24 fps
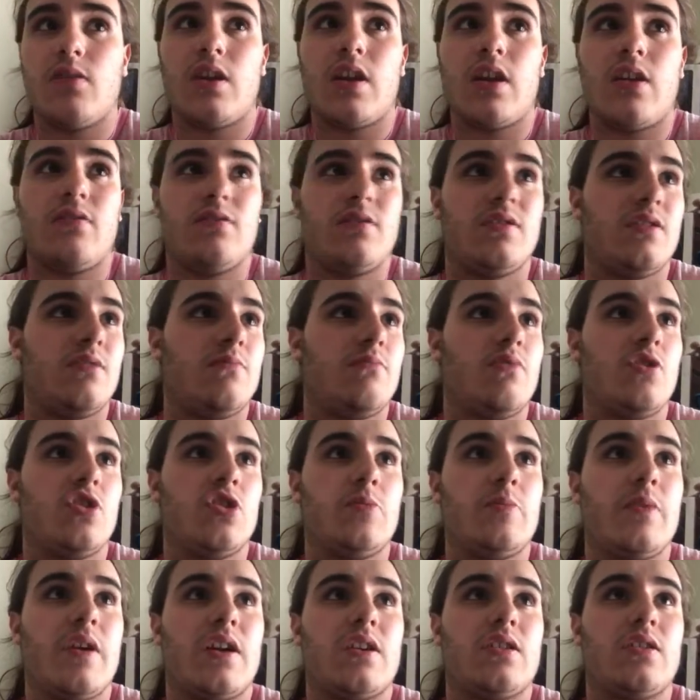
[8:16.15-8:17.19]
And now it's
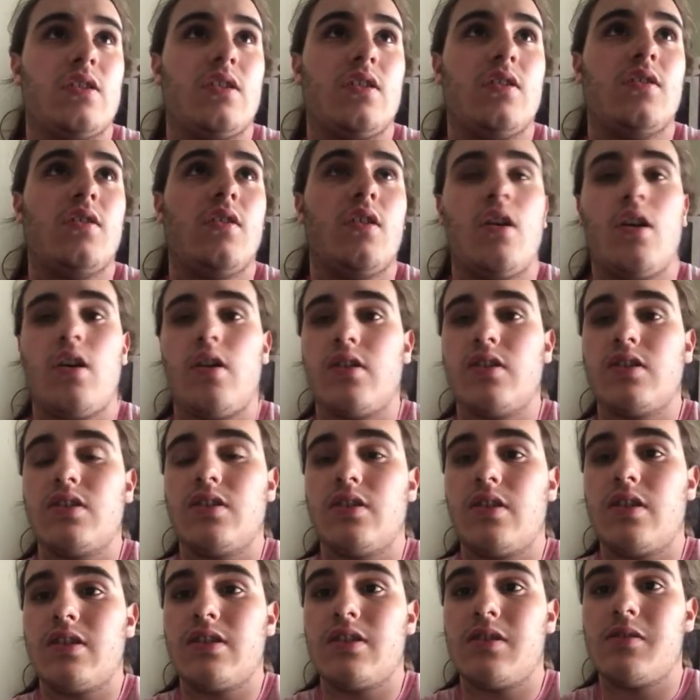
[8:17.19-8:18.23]
pushed back to August
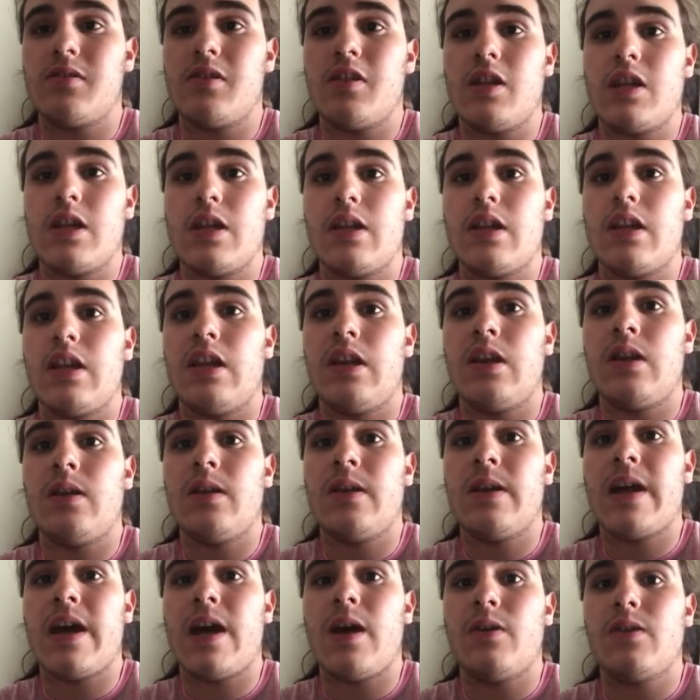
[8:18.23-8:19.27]
2015, and
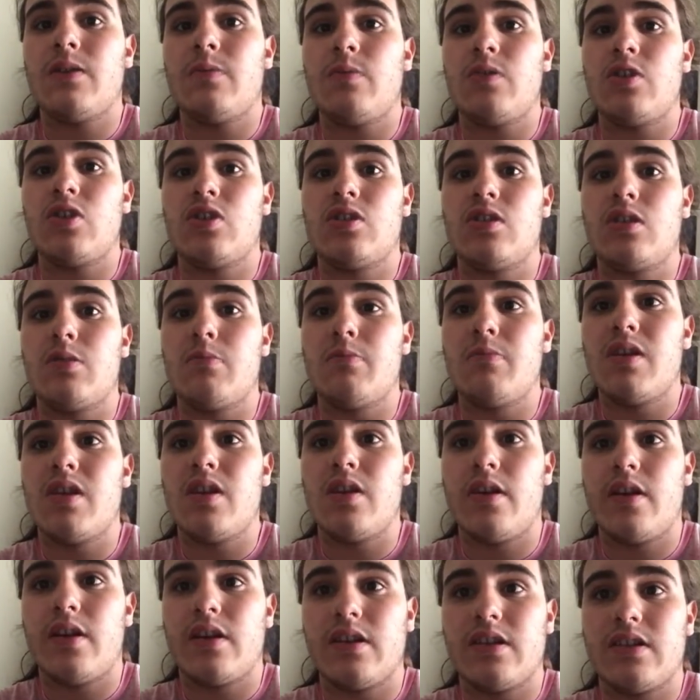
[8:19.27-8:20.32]
now it's pushed to mid
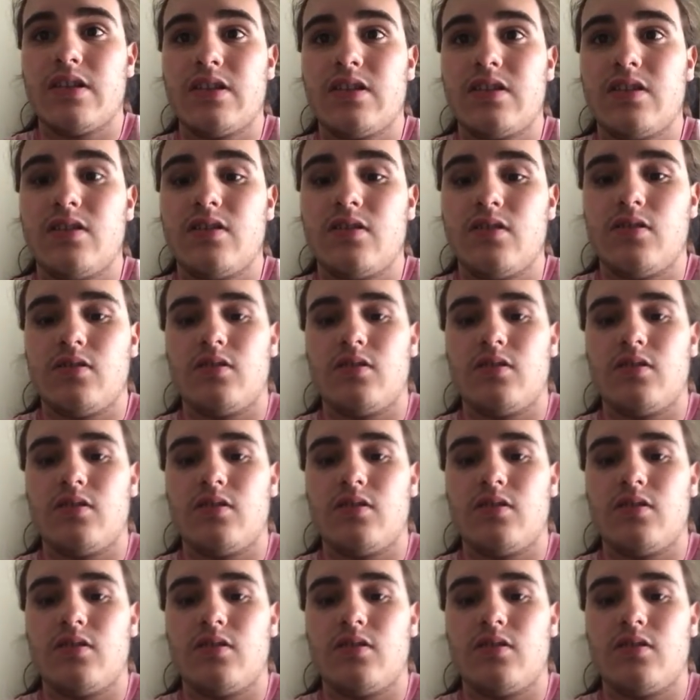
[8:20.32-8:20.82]
August.